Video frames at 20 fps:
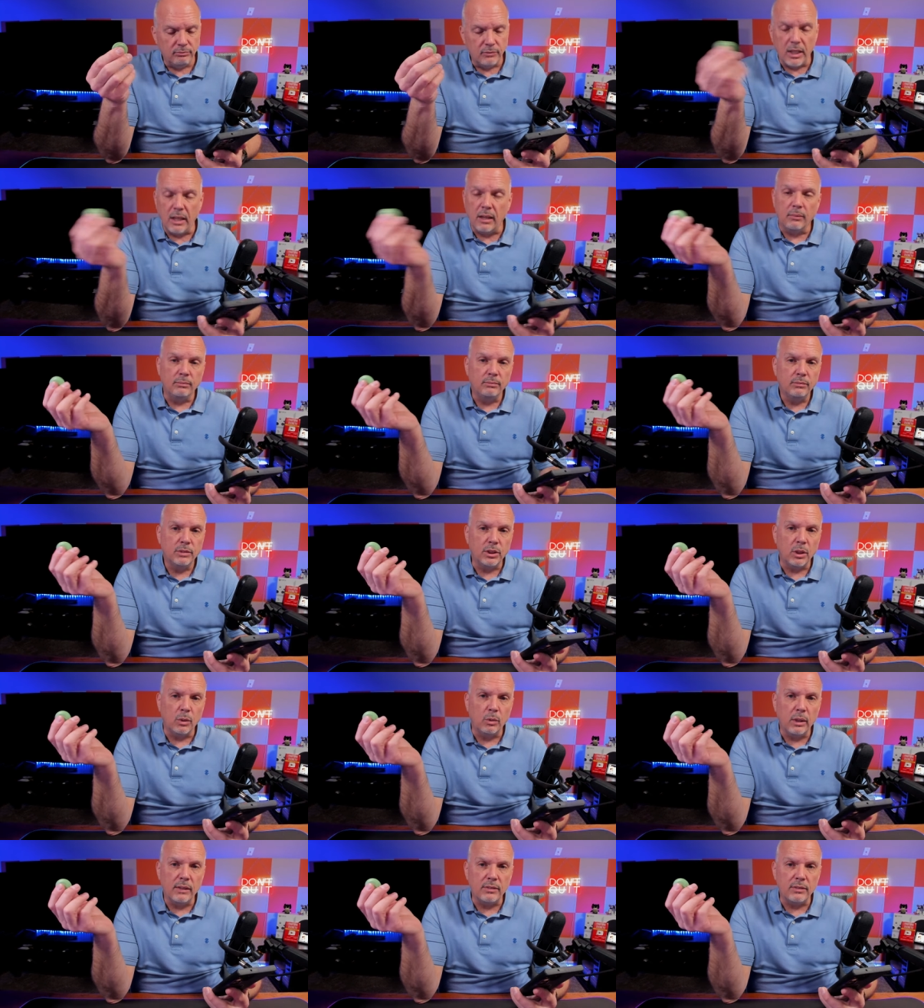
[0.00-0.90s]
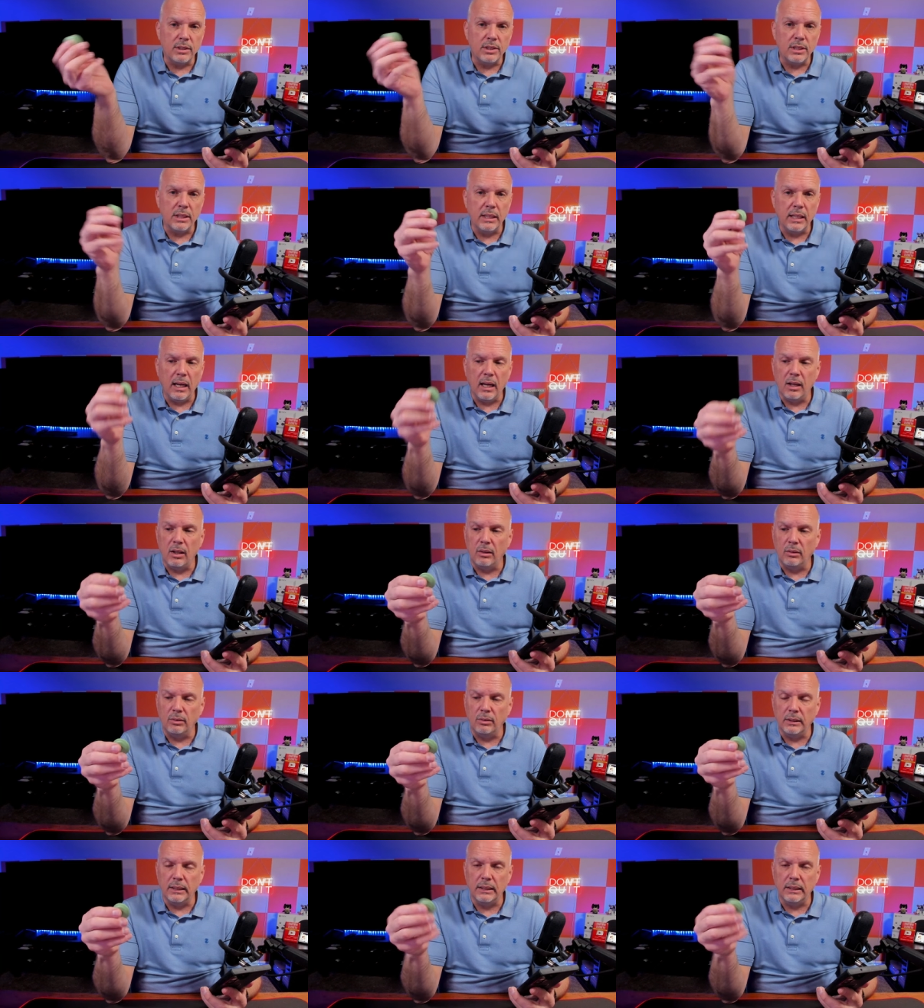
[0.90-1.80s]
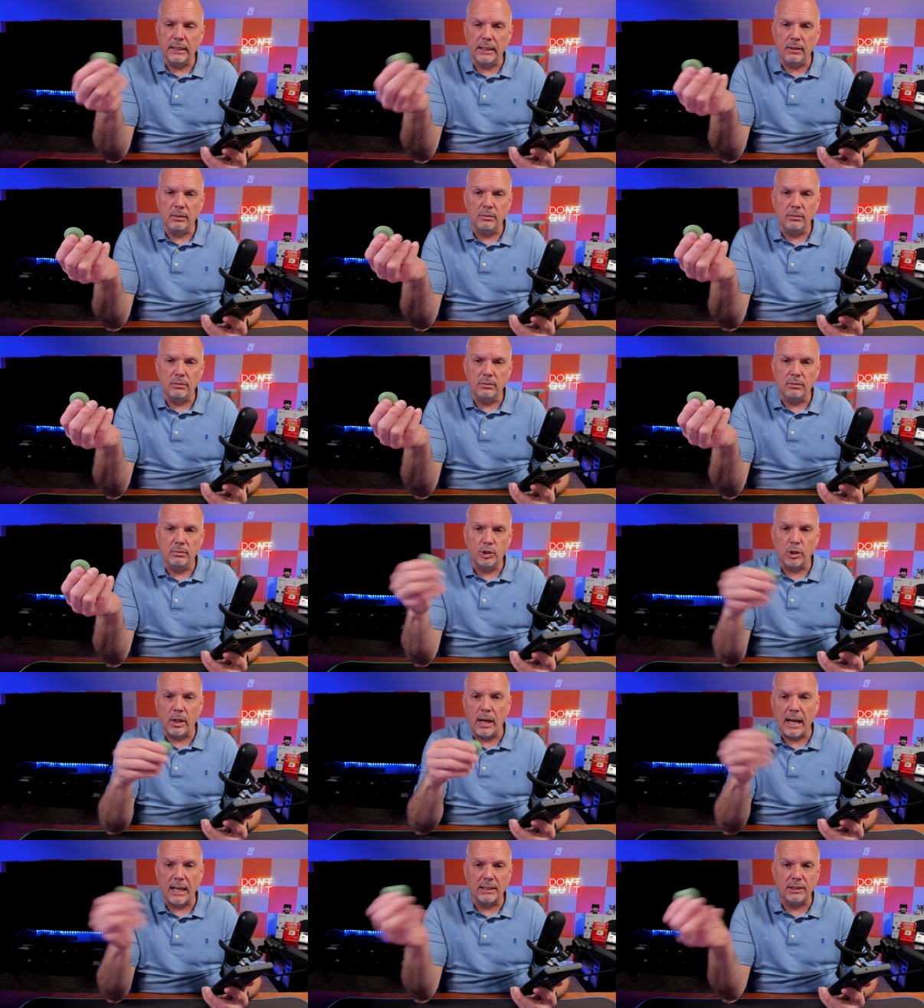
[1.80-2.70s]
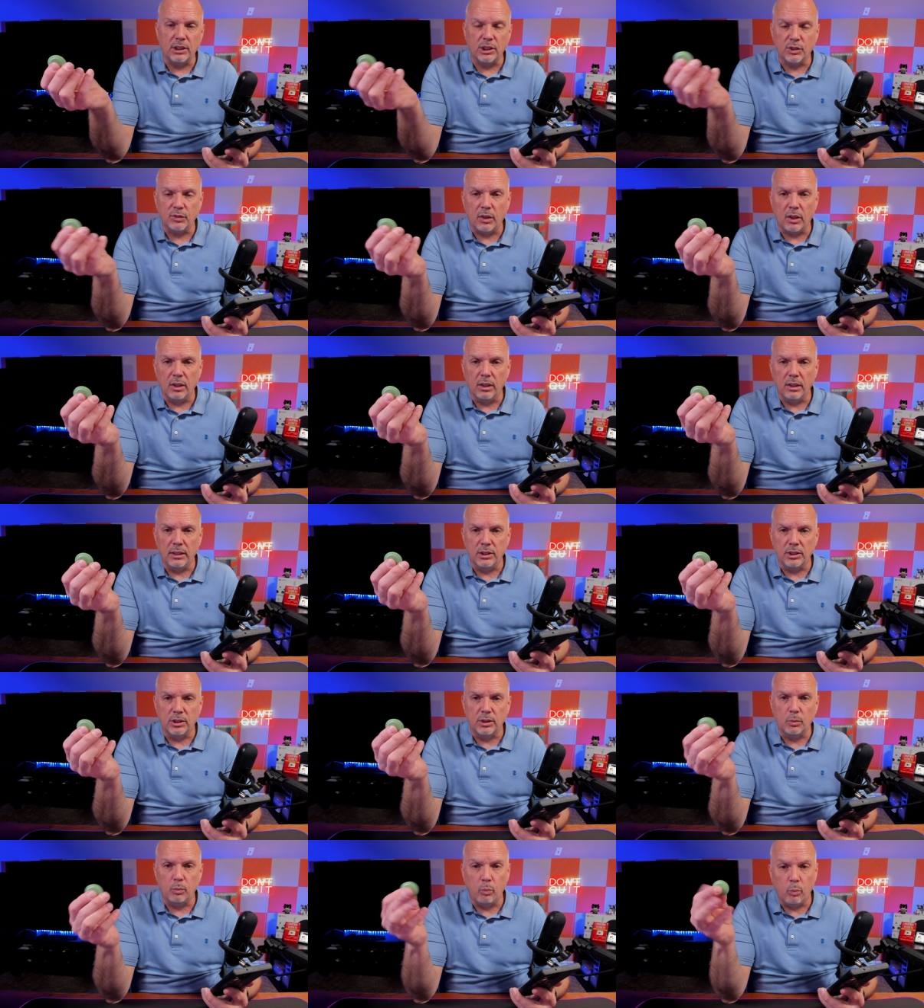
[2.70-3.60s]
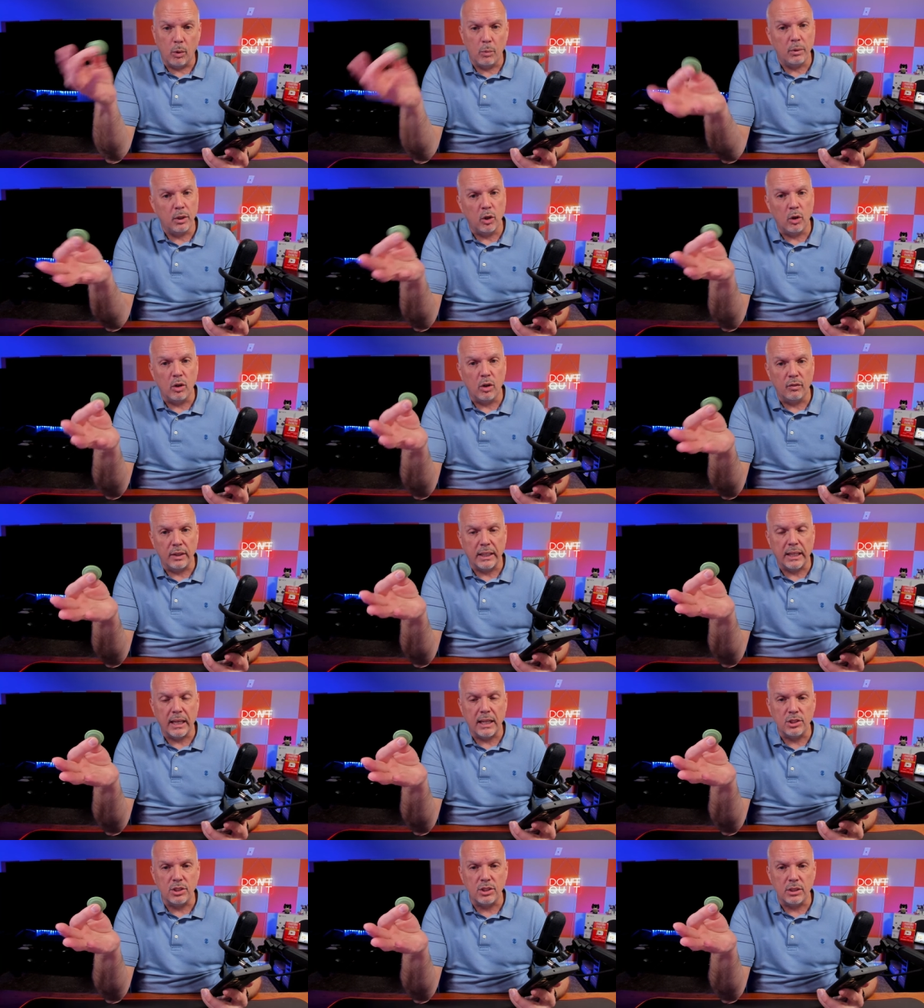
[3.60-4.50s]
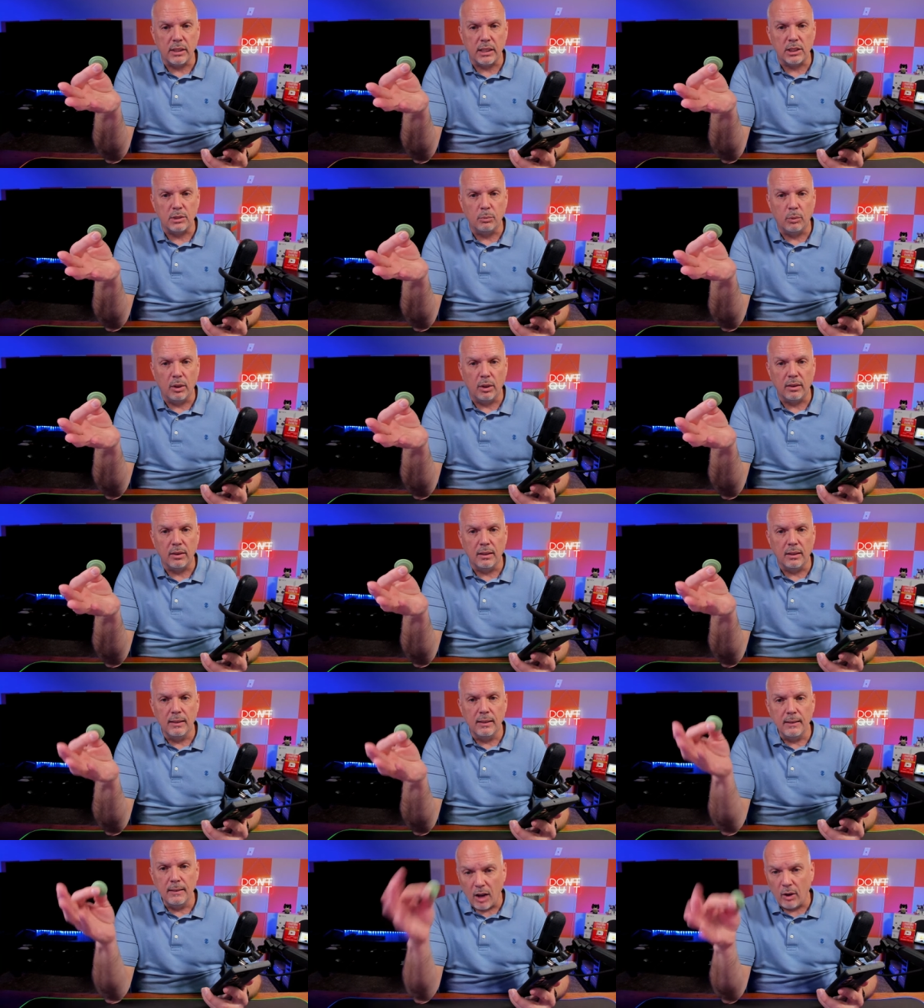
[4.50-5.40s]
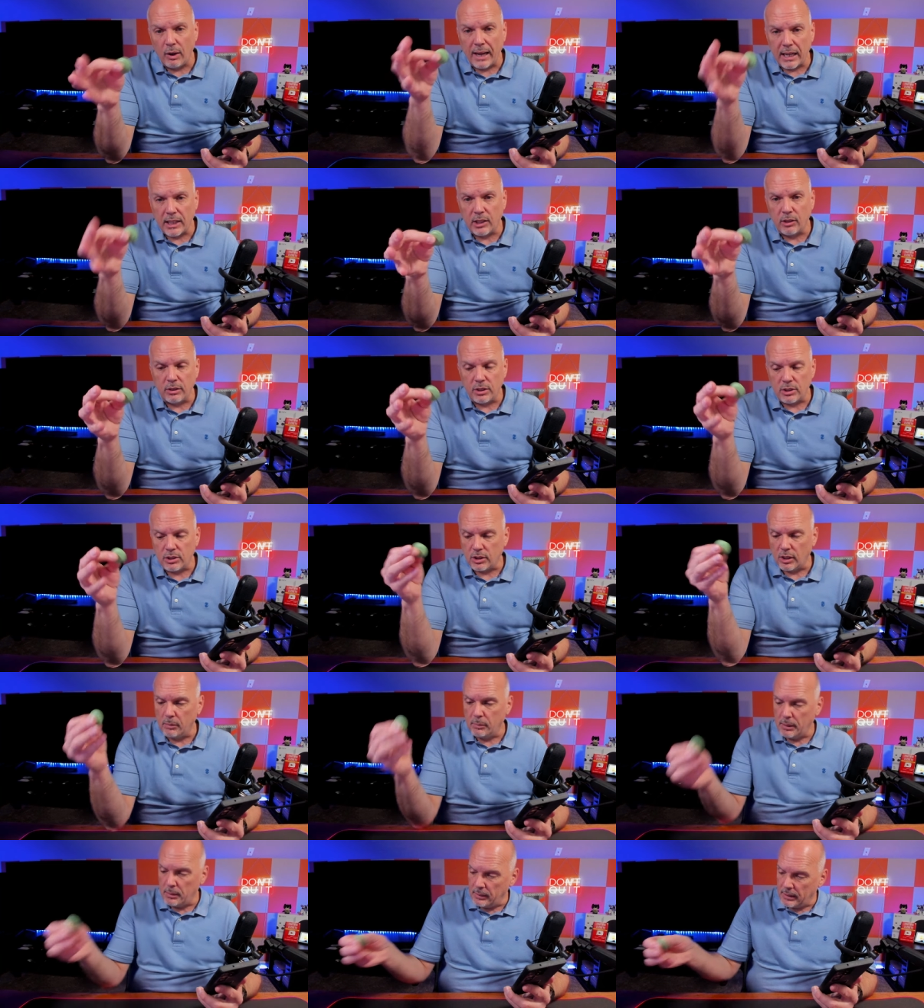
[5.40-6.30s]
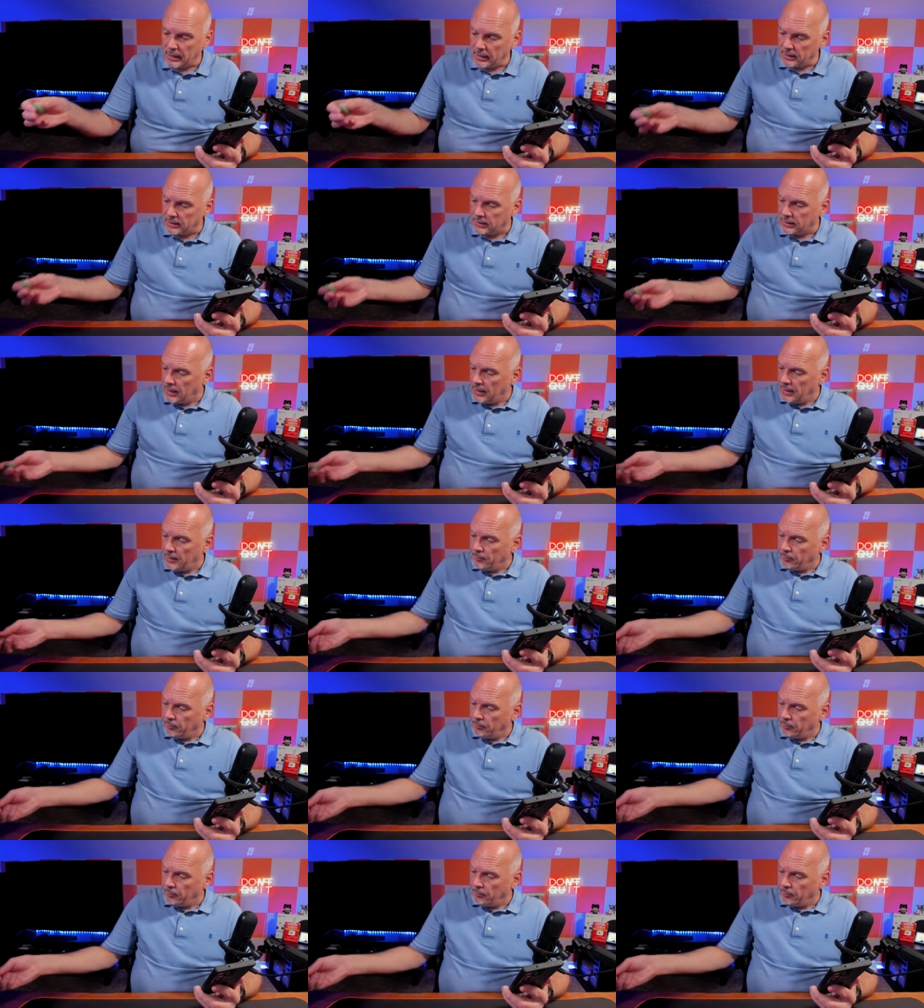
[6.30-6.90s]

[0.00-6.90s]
Yeah, so we'll have to see how it tracks as far as when we go on vacation next month, how accurate is going to be because